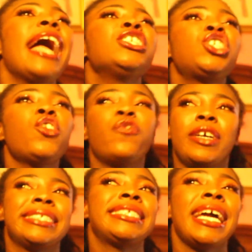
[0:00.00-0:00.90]
and so for
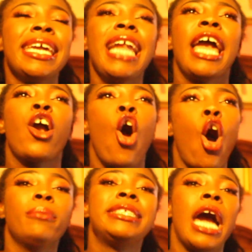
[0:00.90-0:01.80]
a second I
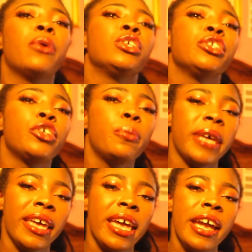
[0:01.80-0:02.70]
calmed down a little
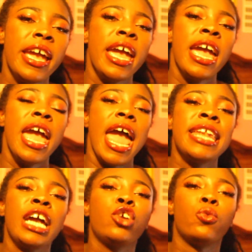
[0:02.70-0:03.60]
bit,
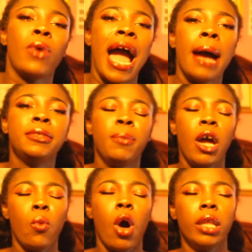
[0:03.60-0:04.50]
and I grabbed my
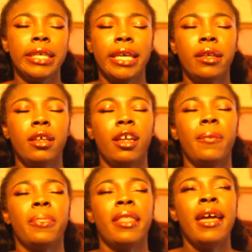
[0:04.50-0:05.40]
wallet.
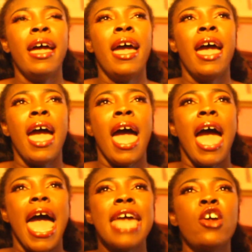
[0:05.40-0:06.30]

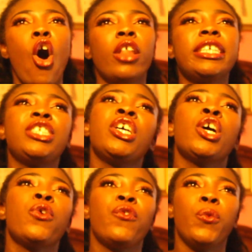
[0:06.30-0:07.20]
And all it
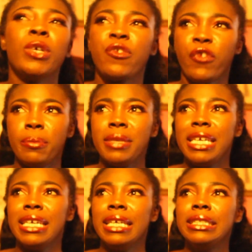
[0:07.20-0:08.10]
took was for
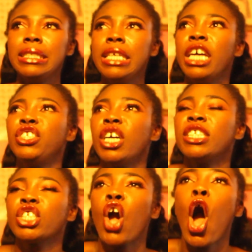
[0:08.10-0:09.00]
me to
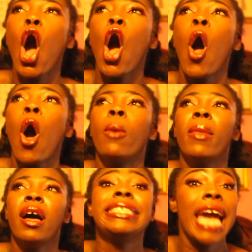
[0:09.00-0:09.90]
just calm
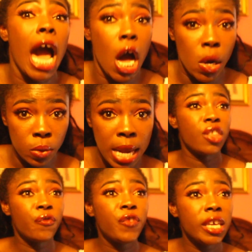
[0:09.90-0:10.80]
down.
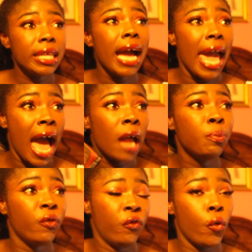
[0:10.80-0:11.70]
The feeling I had
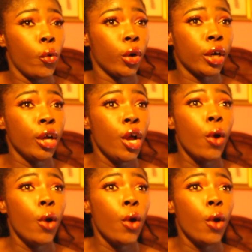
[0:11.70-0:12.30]
before